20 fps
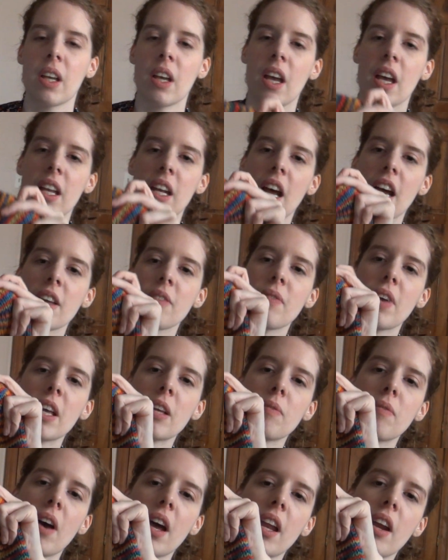And I
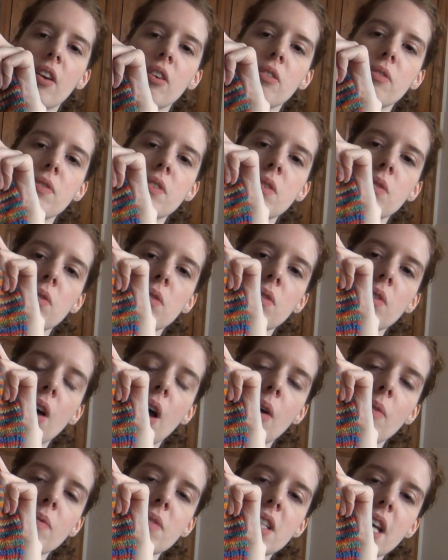made mine out
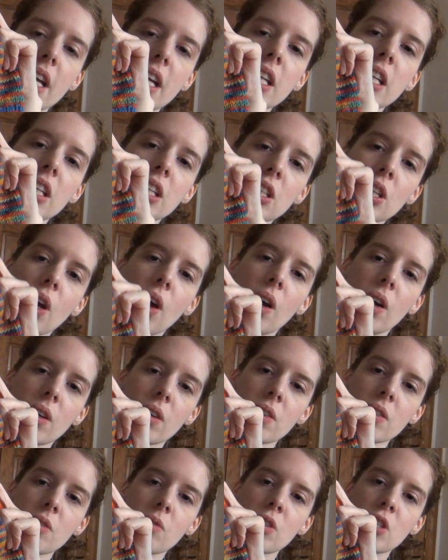of Decadent
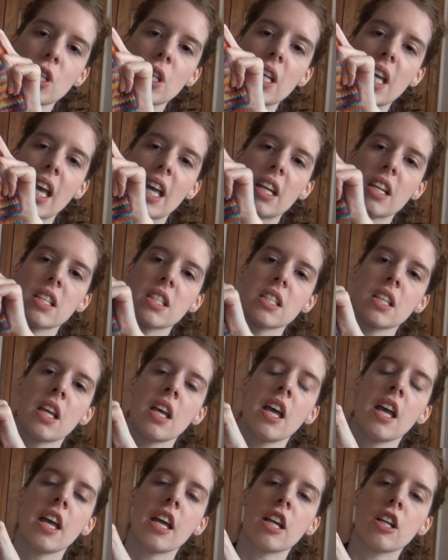Yarns, which again is
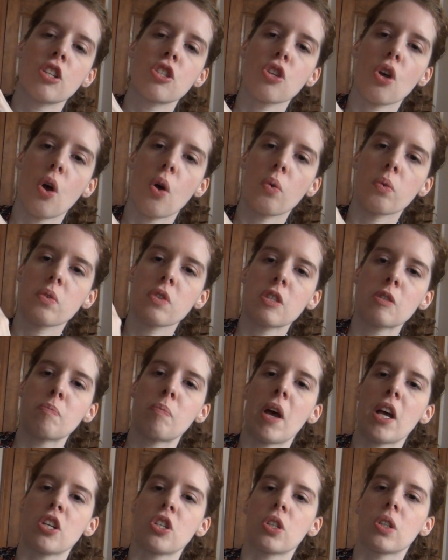its own
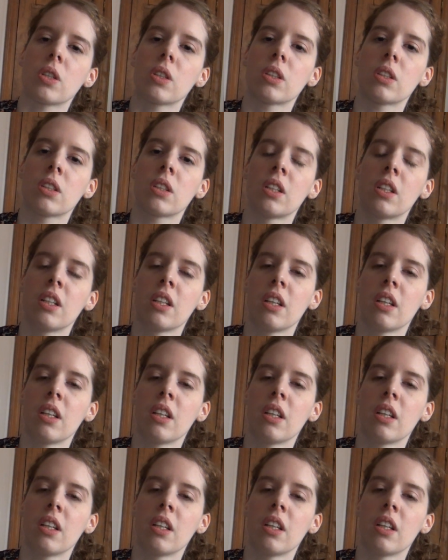special